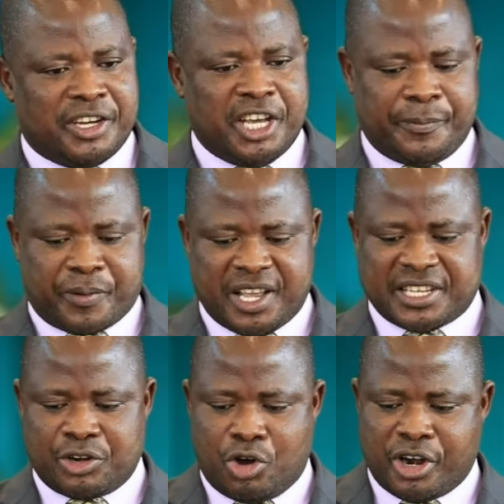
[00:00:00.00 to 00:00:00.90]
Indeed,
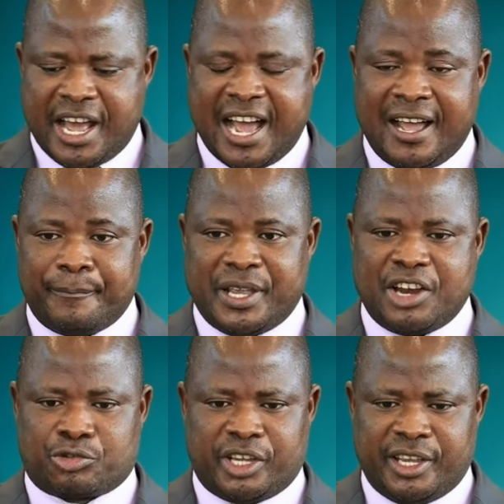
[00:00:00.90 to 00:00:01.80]
praise and honor
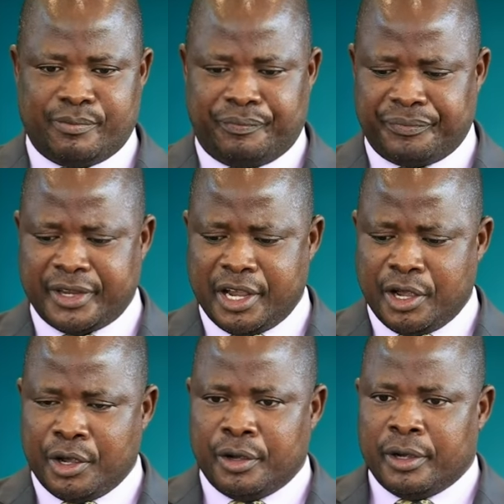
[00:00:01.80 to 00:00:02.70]
be unto him
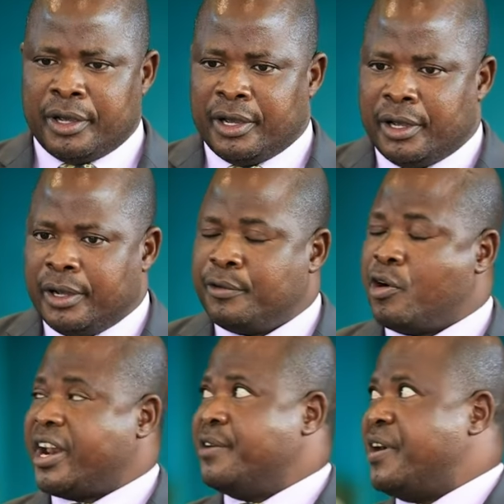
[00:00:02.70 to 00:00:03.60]

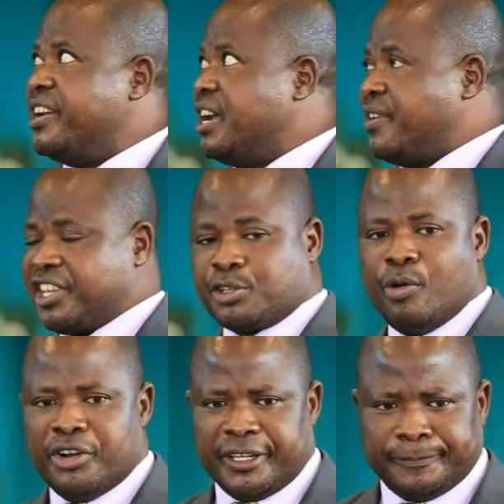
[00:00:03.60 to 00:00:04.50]
forever and ever
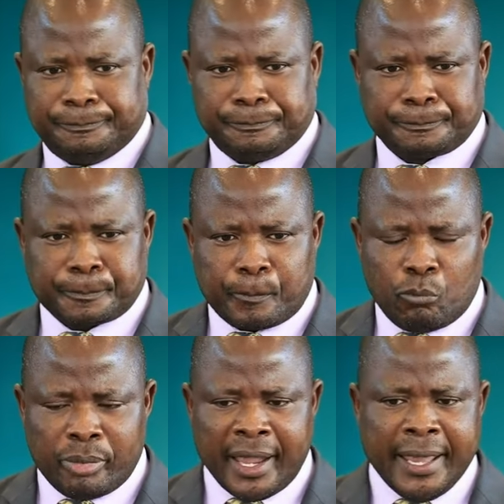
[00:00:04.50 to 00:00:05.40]
this morning.
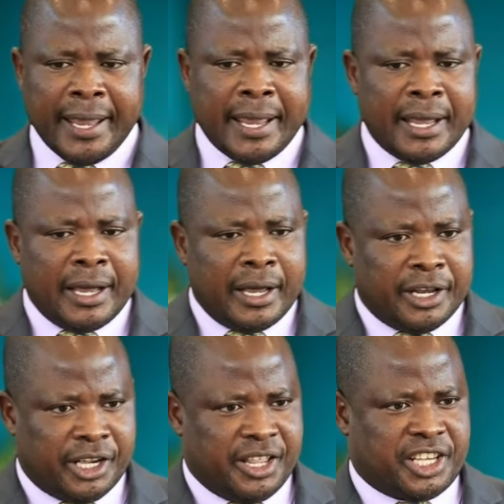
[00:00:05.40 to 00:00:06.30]

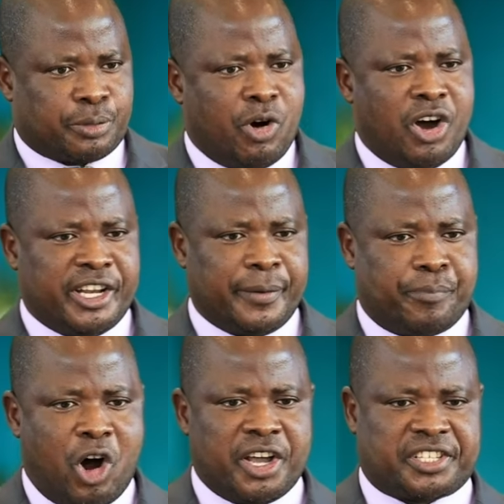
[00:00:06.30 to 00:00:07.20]
Indeed, this
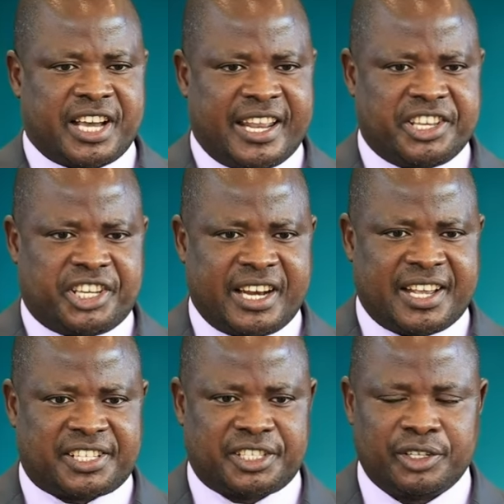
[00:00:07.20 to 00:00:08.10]
morning, Paul is
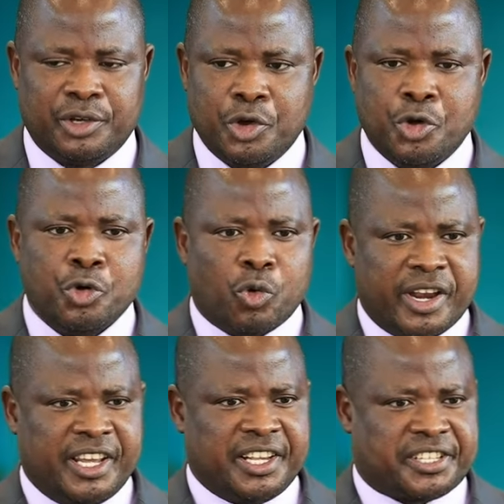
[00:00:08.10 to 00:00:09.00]
challenging us
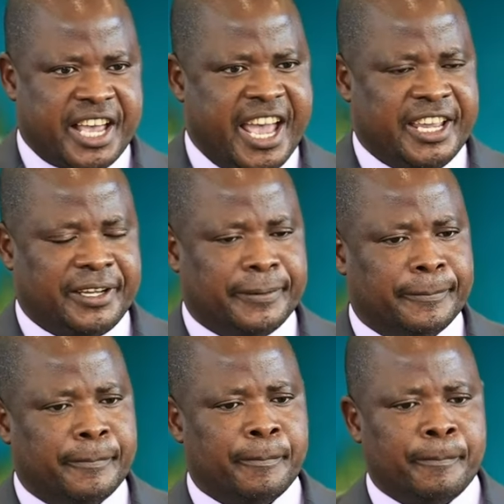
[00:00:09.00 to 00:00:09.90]
when he is saying,